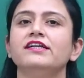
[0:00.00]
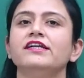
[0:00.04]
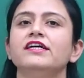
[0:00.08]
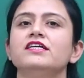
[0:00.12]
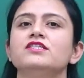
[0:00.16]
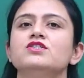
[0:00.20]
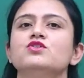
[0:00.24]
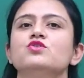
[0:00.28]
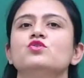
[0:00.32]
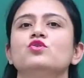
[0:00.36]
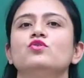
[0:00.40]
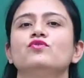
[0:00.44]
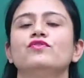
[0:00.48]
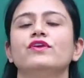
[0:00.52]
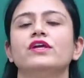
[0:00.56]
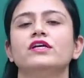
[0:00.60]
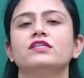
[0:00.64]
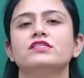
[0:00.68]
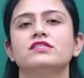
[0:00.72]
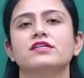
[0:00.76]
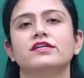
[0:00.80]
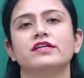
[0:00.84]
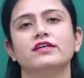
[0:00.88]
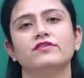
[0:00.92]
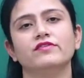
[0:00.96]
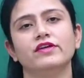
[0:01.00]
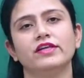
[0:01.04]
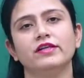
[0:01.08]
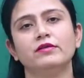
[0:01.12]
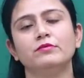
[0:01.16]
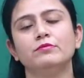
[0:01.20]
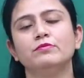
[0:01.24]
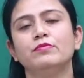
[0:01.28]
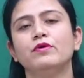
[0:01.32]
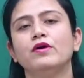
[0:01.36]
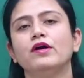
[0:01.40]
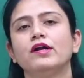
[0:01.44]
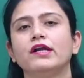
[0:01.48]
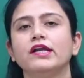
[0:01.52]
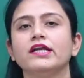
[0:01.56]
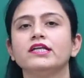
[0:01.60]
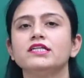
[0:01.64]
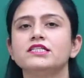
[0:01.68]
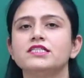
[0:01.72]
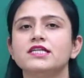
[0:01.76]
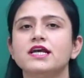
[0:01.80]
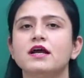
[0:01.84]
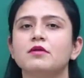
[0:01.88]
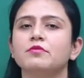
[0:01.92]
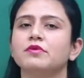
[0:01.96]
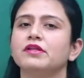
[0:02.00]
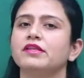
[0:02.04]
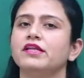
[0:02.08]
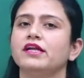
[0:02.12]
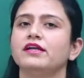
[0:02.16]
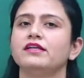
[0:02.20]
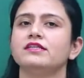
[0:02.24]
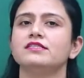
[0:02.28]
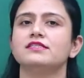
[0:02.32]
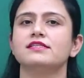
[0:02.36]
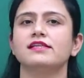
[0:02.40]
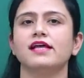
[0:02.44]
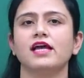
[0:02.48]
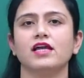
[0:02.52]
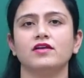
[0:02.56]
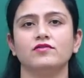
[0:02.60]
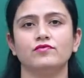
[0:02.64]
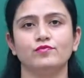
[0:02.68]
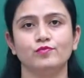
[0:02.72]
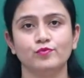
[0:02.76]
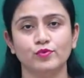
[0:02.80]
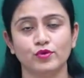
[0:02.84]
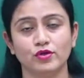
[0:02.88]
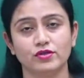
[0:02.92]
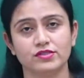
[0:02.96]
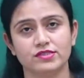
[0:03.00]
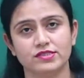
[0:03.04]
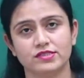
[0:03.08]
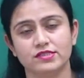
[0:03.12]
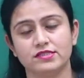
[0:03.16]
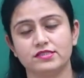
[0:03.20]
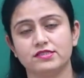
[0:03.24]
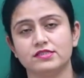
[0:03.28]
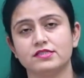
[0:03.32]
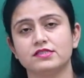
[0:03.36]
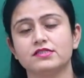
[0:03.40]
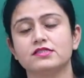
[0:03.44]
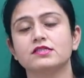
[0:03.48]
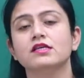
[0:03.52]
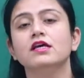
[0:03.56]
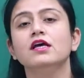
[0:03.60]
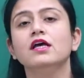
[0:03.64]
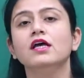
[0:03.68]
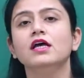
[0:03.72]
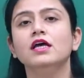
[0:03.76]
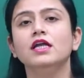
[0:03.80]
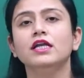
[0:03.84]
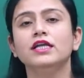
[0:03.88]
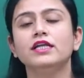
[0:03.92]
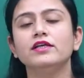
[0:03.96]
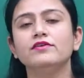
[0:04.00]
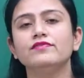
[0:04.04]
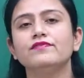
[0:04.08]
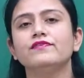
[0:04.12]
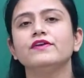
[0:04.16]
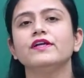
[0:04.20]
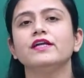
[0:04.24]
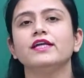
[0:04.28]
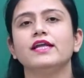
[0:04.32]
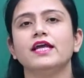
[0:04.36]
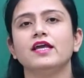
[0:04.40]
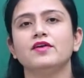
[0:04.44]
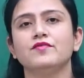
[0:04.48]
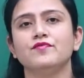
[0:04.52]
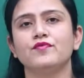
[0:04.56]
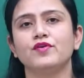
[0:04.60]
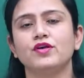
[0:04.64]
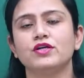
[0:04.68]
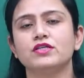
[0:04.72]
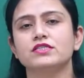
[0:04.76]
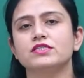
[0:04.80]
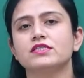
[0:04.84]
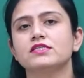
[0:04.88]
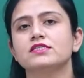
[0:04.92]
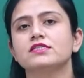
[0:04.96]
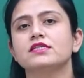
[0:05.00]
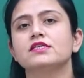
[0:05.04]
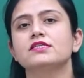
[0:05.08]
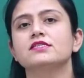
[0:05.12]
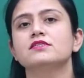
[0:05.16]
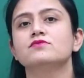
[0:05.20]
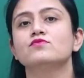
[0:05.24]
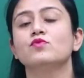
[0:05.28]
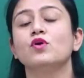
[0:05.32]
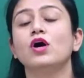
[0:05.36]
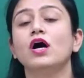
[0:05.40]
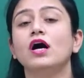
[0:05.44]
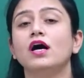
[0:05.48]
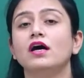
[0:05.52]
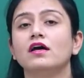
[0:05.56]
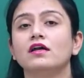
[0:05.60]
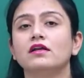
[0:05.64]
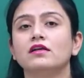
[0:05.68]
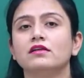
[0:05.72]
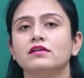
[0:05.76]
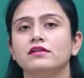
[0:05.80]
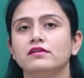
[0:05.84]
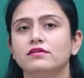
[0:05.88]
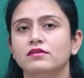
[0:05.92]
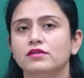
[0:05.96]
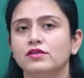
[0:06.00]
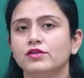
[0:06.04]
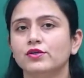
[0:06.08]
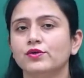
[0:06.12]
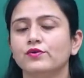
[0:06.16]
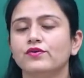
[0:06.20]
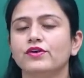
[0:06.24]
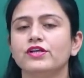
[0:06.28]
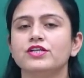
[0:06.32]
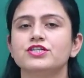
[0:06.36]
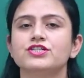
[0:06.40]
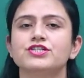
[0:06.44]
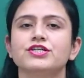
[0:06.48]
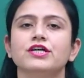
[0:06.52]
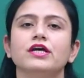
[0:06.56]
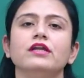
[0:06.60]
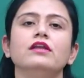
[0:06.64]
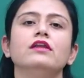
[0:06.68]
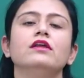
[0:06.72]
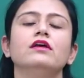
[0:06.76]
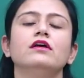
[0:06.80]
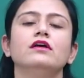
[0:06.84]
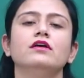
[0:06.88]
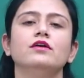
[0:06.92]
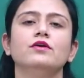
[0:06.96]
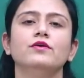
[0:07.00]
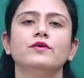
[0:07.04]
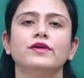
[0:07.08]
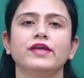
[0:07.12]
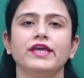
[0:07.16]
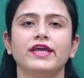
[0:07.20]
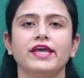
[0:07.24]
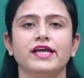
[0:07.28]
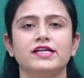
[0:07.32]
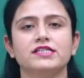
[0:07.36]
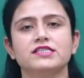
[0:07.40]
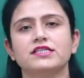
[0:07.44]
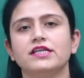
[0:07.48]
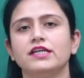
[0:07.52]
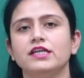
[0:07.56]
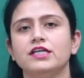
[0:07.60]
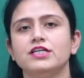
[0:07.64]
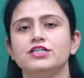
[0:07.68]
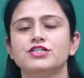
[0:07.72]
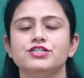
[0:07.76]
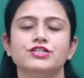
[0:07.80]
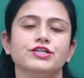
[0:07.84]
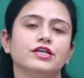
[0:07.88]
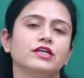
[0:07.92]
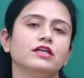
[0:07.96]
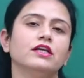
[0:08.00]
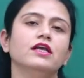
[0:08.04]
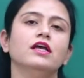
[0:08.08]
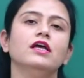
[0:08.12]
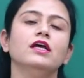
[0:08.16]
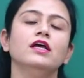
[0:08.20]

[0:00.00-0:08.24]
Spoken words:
As you know, we are studying very important chapter, that is life processes. Different life processes are nutrition, okay, excretion,